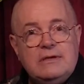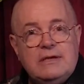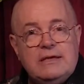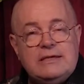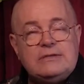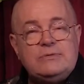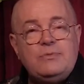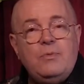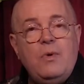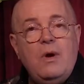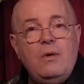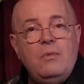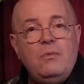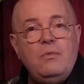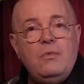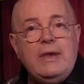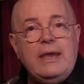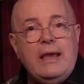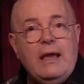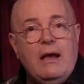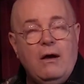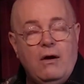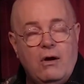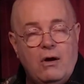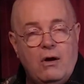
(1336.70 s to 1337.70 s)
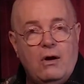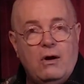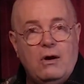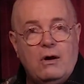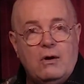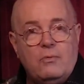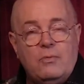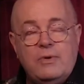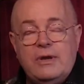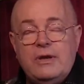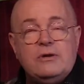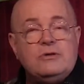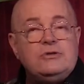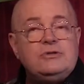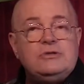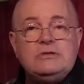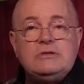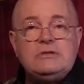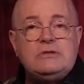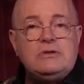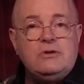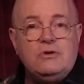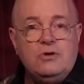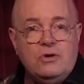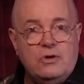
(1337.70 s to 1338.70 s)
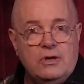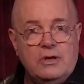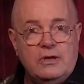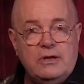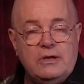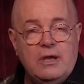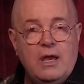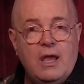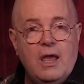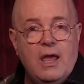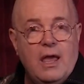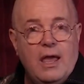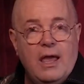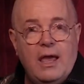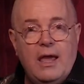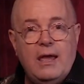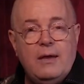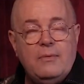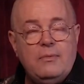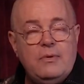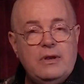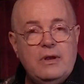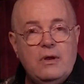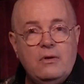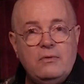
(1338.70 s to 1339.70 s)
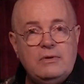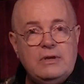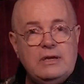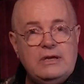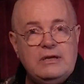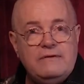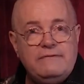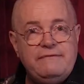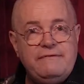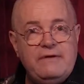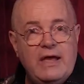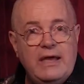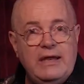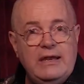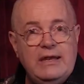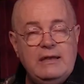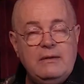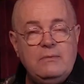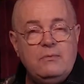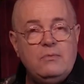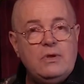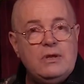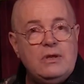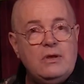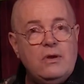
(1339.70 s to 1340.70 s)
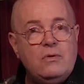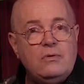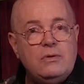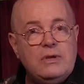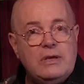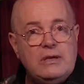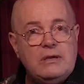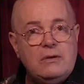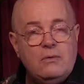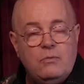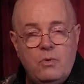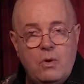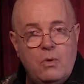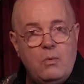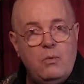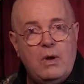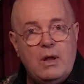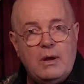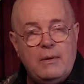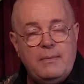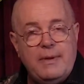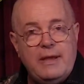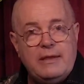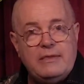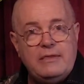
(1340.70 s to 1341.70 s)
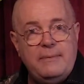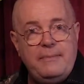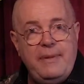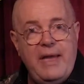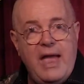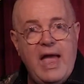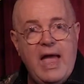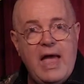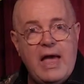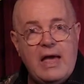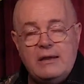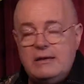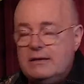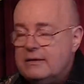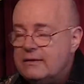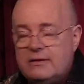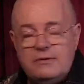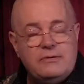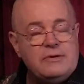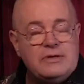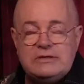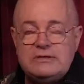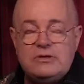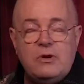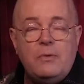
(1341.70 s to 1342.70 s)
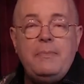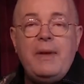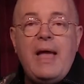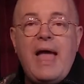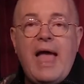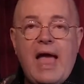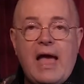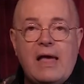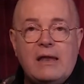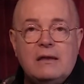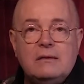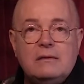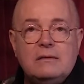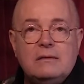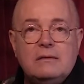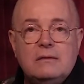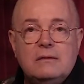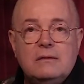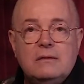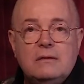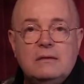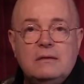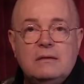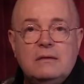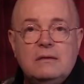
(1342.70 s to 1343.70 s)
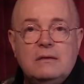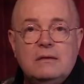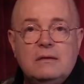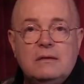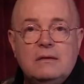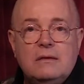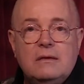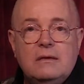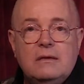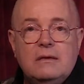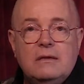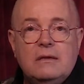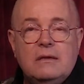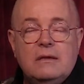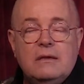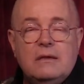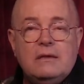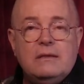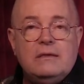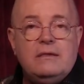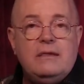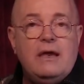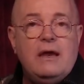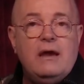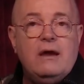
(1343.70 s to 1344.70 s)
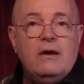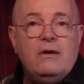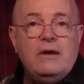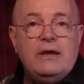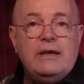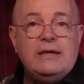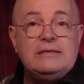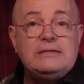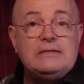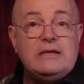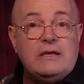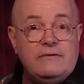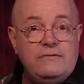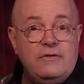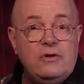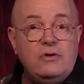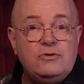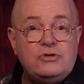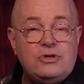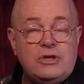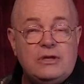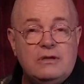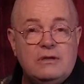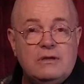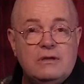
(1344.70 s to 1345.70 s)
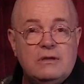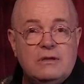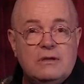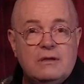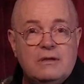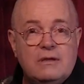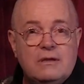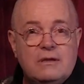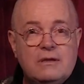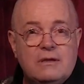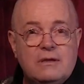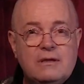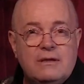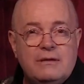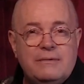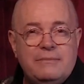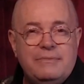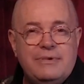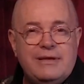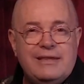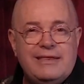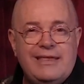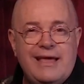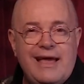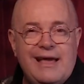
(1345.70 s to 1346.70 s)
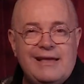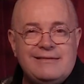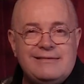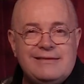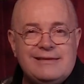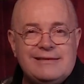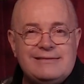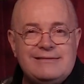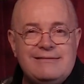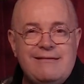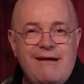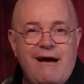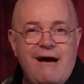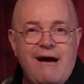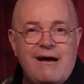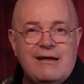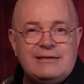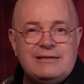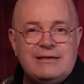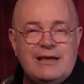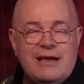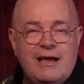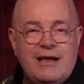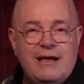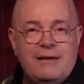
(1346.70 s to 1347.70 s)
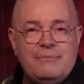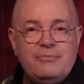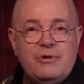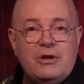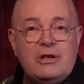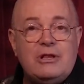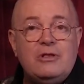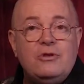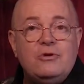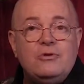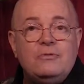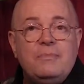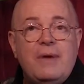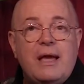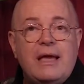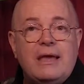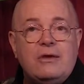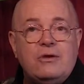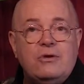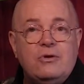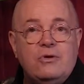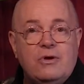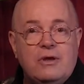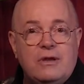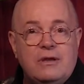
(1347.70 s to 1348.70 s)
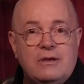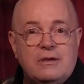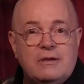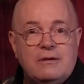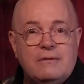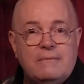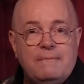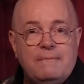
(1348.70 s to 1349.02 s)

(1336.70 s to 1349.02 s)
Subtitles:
It's what we are. We are just good. And we don't need to fight it. We don't need to, well, what about the bad? There is no bad. There is confusion, but that does not preclude my good.